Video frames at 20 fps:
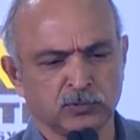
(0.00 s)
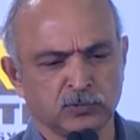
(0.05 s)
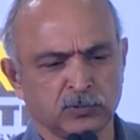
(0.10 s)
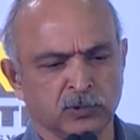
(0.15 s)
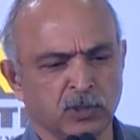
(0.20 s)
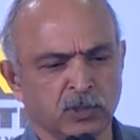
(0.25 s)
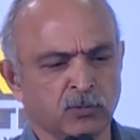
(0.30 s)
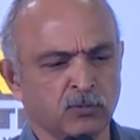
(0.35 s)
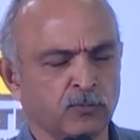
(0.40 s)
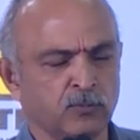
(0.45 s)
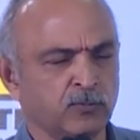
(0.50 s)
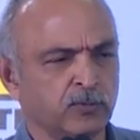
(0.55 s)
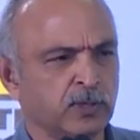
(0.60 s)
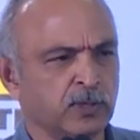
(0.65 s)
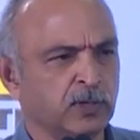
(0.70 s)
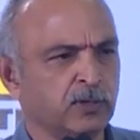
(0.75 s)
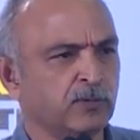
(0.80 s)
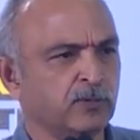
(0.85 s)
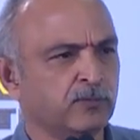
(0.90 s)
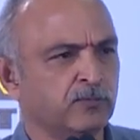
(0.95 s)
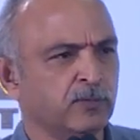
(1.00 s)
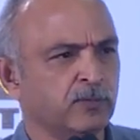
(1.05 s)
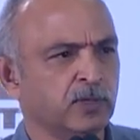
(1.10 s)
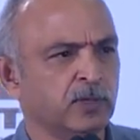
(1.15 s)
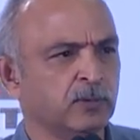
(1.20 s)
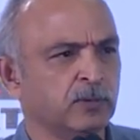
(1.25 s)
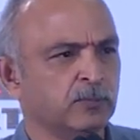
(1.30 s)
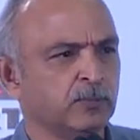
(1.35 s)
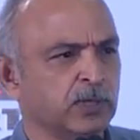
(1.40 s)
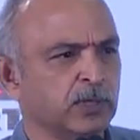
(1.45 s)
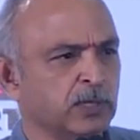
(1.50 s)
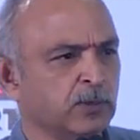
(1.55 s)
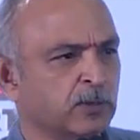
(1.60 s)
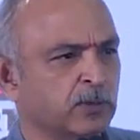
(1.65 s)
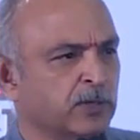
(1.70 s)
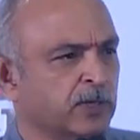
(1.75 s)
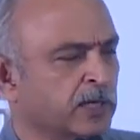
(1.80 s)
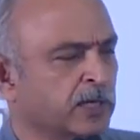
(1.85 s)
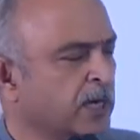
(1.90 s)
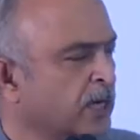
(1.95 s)
Now we have uh, been
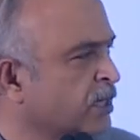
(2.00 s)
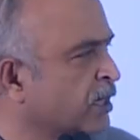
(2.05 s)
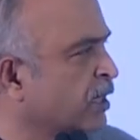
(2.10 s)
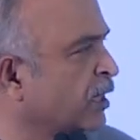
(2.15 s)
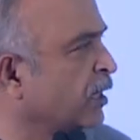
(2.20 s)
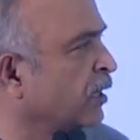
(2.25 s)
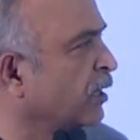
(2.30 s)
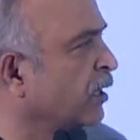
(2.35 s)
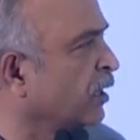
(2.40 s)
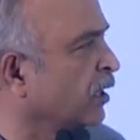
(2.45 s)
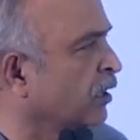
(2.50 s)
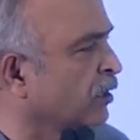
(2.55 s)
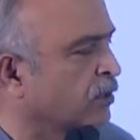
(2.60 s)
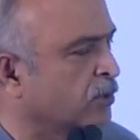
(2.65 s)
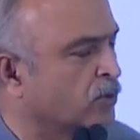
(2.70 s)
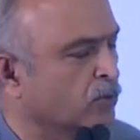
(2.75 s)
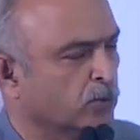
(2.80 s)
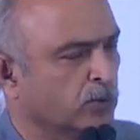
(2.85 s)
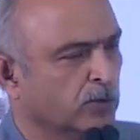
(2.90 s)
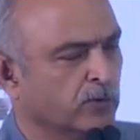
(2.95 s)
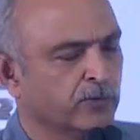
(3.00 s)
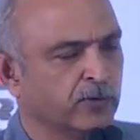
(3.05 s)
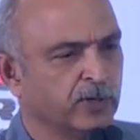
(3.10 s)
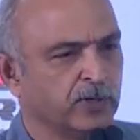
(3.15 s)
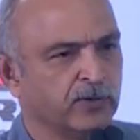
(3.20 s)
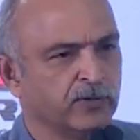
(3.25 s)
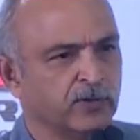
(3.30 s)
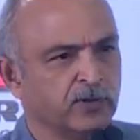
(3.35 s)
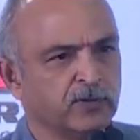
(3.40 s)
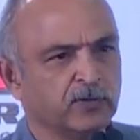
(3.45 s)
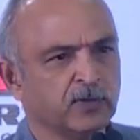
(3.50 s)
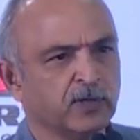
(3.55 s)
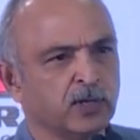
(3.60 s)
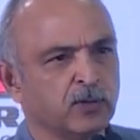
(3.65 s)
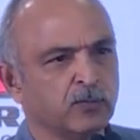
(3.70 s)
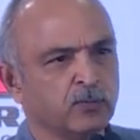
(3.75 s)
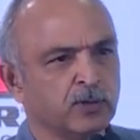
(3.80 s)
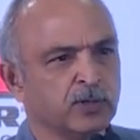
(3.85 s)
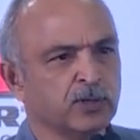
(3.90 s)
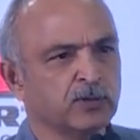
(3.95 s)
created in two thousand six
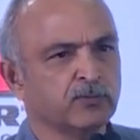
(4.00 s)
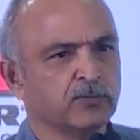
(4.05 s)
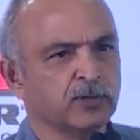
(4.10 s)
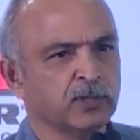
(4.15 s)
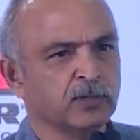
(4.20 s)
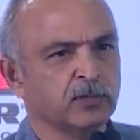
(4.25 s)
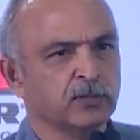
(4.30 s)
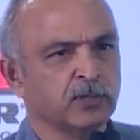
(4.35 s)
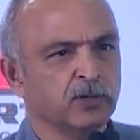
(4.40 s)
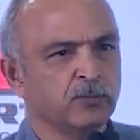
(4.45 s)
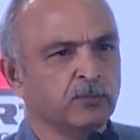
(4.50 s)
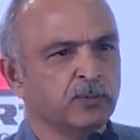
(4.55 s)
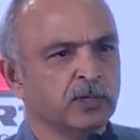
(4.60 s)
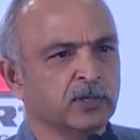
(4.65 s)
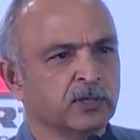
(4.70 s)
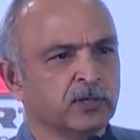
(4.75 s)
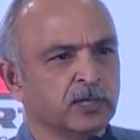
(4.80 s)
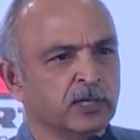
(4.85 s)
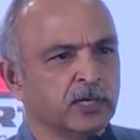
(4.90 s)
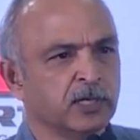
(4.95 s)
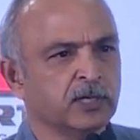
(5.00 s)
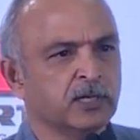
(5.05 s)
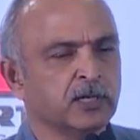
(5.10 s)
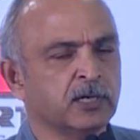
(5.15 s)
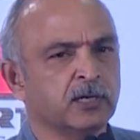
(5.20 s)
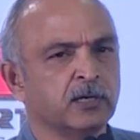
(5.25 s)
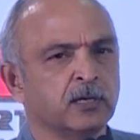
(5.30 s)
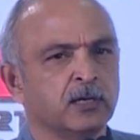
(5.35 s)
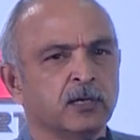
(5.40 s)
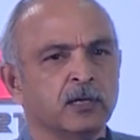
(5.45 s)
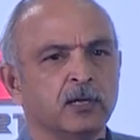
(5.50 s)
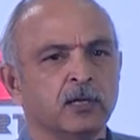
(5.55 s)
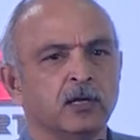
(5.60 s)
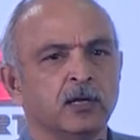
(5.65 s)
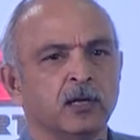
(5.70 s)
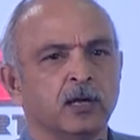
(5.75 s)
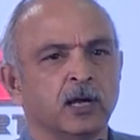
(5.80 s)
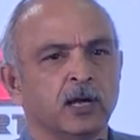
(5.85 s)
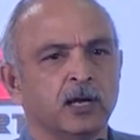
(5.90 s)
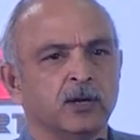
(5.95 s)
onwards, we have been created,
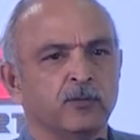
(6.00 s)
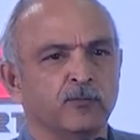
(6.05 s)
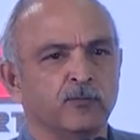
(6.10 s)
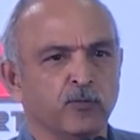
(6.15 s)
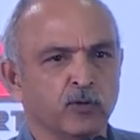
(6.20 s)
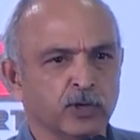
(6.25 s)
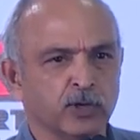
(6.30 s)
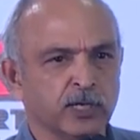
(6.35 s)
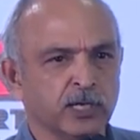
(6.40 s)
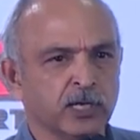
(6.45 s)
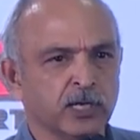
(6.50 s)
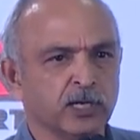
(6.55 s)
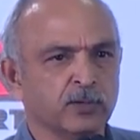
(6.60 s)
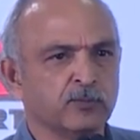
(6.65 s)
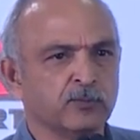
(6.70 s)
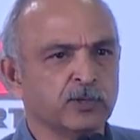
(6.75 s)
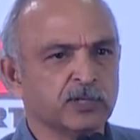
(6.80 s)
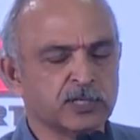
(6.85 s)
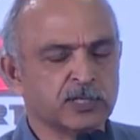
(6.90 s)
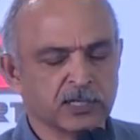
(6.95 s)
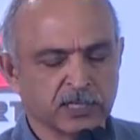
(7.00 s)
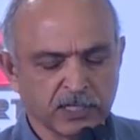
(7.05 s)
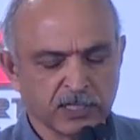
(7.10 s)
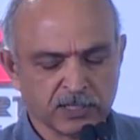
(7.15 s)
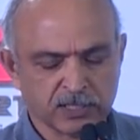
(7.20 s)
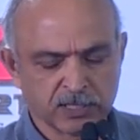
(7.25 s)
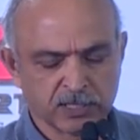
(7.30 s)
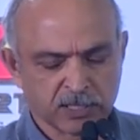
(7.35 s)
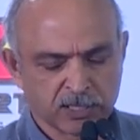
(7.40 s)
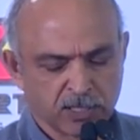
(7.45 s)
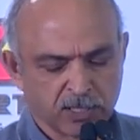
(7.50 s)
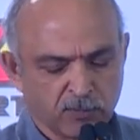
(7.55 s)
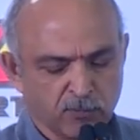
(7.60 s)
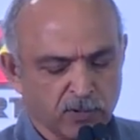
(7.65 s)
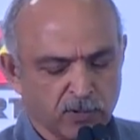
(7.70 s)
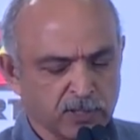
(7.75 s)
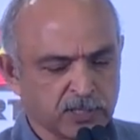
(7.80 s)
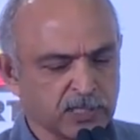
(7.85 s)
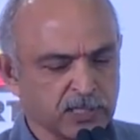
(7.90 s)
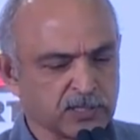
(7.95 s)
and fourteen onwards the construction
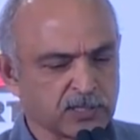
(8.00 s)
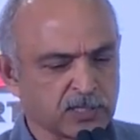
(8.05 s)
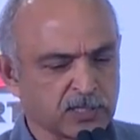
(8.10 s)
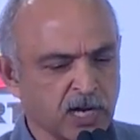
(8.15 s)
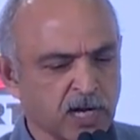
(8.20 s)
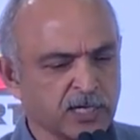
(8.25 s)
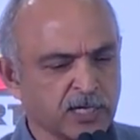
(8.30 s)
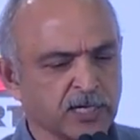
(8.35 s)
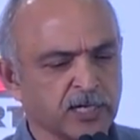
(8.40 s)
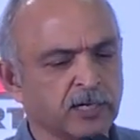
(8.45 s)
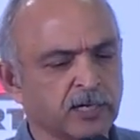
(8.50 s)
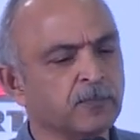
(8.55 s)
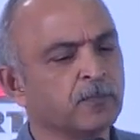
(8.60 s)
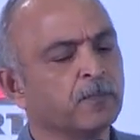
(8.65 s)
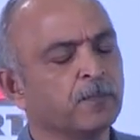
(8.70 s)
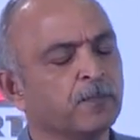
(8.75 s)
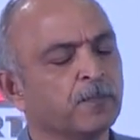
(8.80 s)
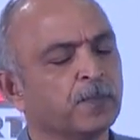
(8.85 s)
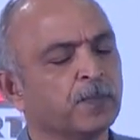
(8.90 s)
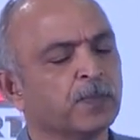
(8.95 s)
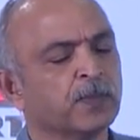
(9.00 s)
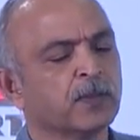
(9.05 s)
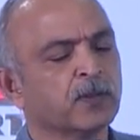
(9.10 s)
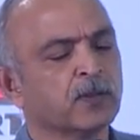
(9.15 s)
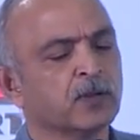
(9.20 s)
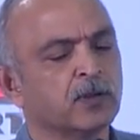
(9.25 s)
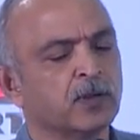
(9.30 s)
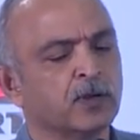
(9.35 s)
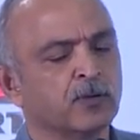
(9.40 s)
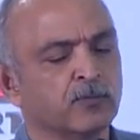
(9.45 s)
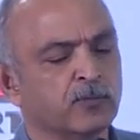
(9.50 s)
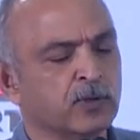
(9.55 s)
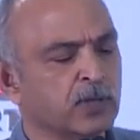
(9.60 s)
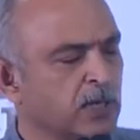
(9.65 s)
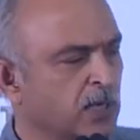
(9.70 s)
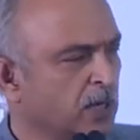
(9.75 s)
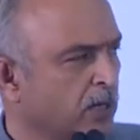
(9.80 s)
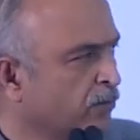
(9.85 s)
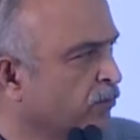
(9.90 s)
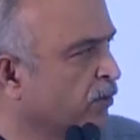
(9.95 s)
work has started. And we
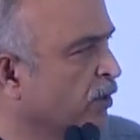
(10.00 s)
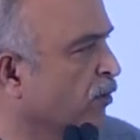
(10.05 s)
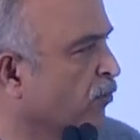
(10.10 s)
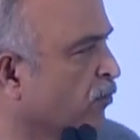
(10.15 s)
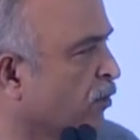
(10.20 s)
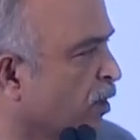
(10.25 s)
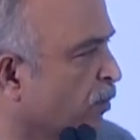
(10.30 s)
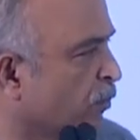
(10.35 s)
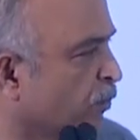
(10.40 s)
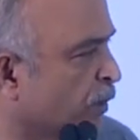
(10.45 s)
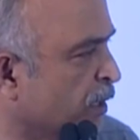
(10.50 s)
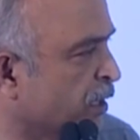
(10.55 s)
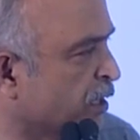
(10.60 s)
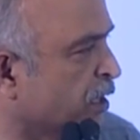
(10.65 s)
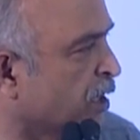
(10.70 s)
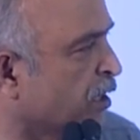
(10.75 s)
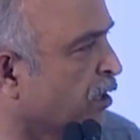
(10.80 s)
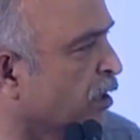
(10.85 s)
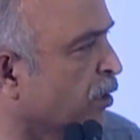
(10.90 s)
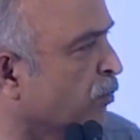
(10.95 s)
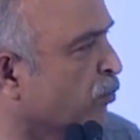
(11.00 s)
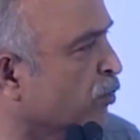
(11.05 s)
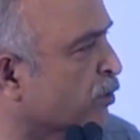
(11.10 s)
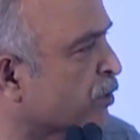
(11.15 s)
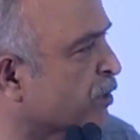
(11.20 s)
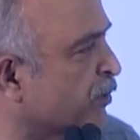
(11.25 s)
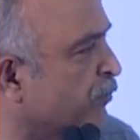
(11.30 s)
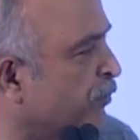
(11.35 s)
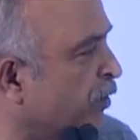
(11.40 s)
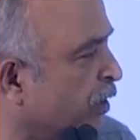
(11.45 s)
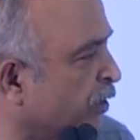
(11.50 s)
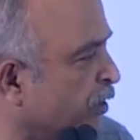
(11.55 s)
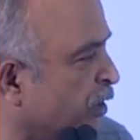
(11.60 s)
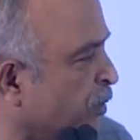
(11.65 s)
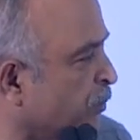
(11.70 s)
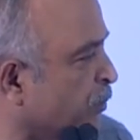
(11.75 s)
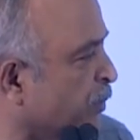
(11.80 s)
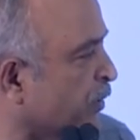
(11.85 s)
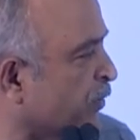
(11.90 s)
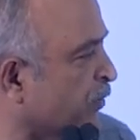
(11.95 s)
have now completed almost seventy-three
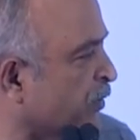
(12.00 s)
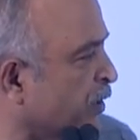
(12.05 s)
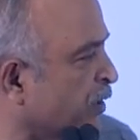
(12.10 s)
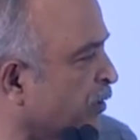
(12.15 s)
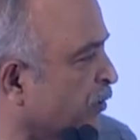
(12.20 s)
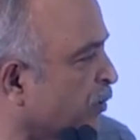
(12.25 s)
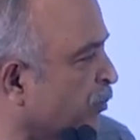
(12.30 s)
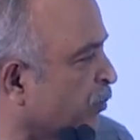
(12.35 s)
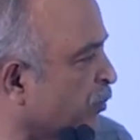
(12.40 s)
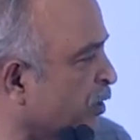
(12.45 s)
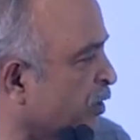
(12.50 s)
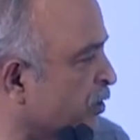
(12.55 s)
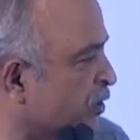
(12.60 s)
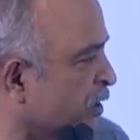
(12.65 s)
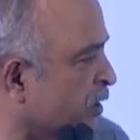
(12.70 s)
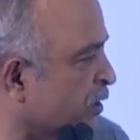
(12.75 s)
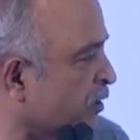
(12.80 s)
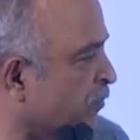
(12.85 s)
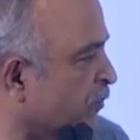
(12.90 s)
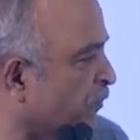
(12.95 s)
percent of the project.